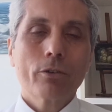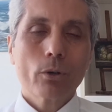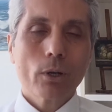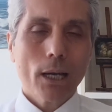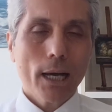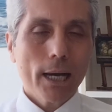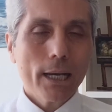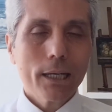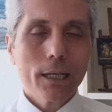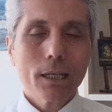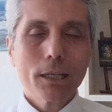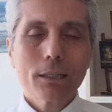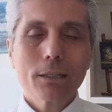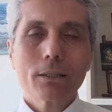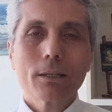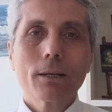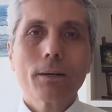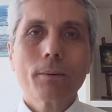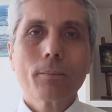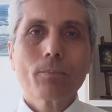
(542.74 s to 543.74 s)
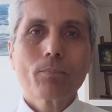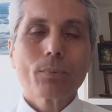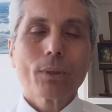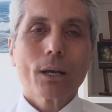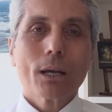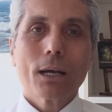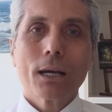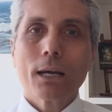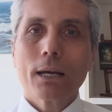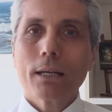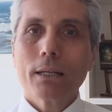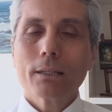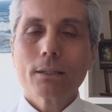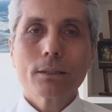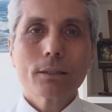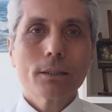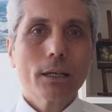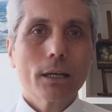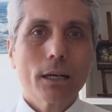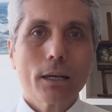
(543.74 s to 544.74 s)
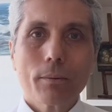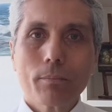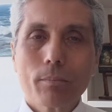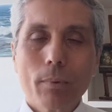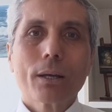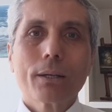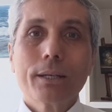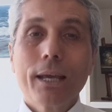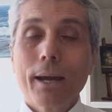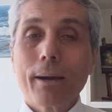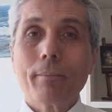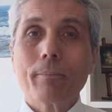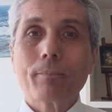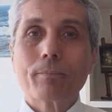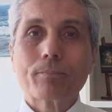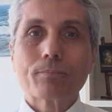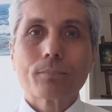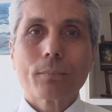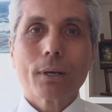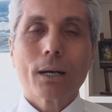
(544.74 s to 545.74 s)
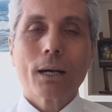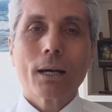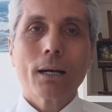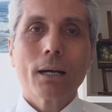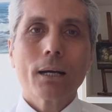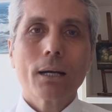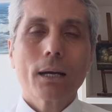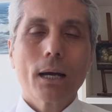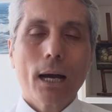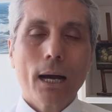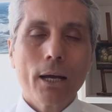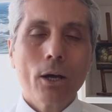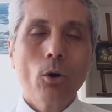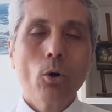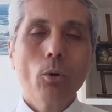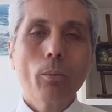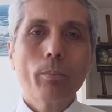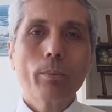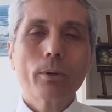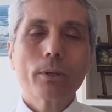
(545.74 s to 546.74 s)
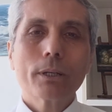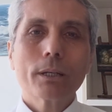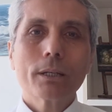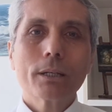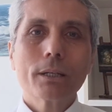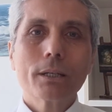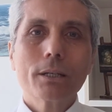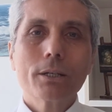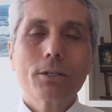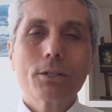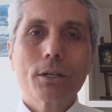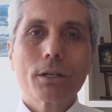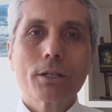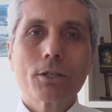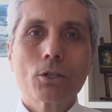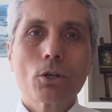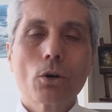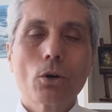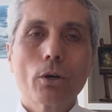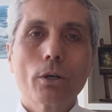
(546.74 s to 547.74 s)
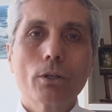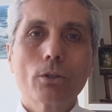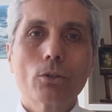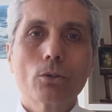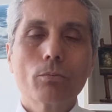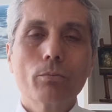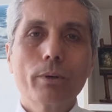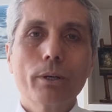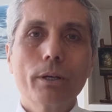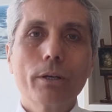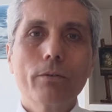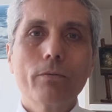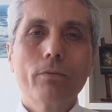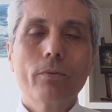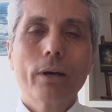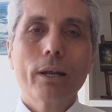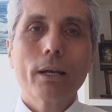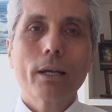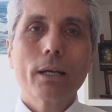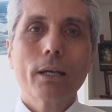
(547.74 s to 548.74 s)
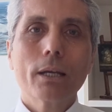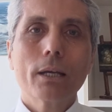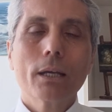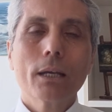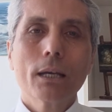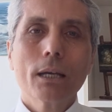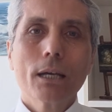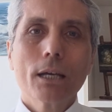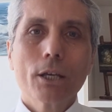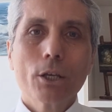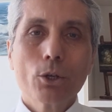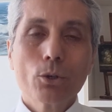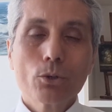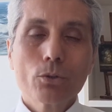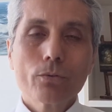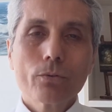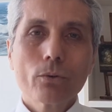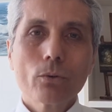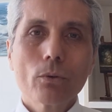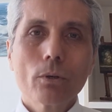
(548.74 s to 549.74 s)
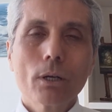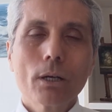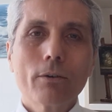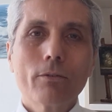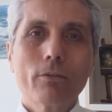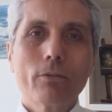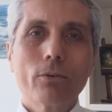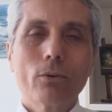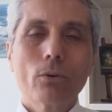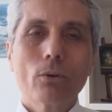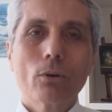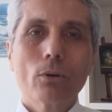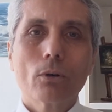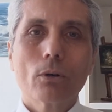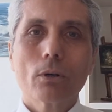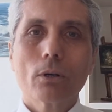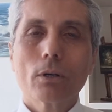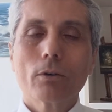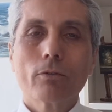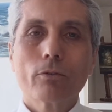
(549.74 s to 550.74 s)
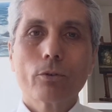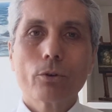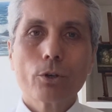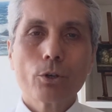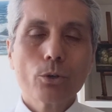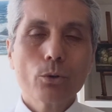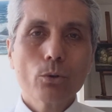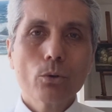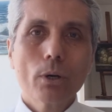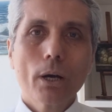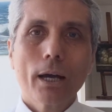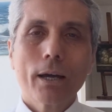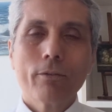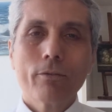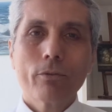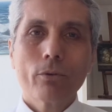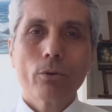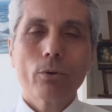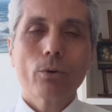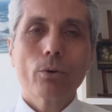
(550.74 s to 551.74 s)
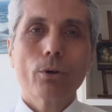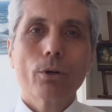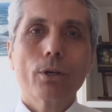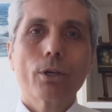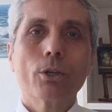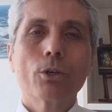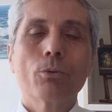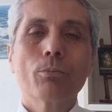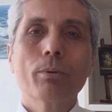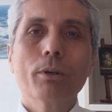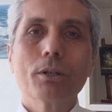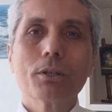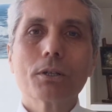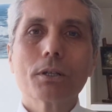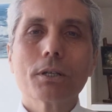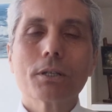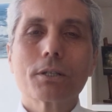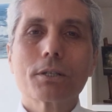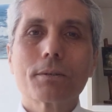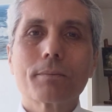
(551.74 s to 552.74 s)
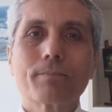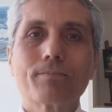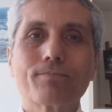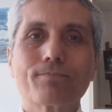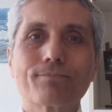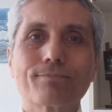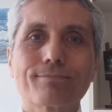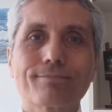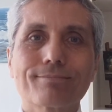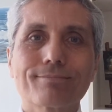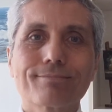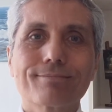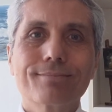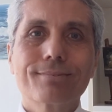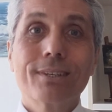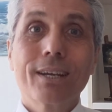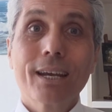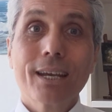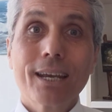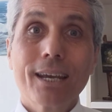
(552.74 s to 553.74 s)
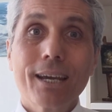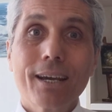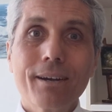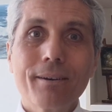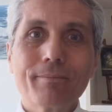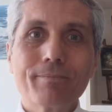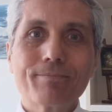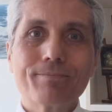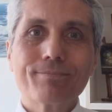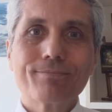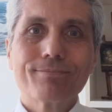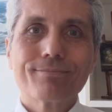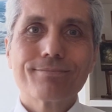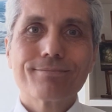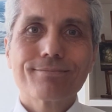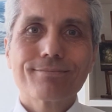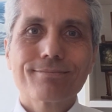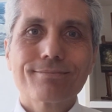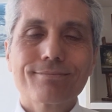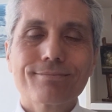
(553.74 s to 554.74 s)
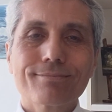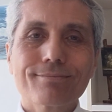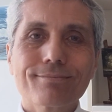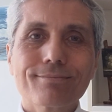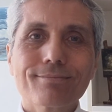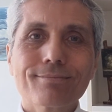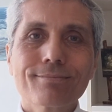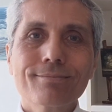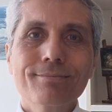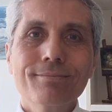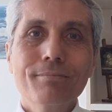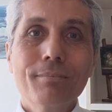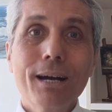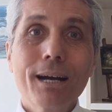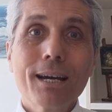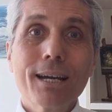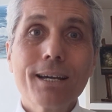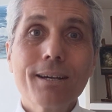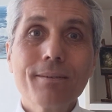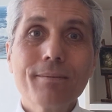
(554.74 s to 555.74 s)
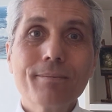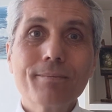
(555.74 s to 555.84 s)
you like it. And yeah, I hope that this is going to be very useful for you and for your business. Take care. Bye.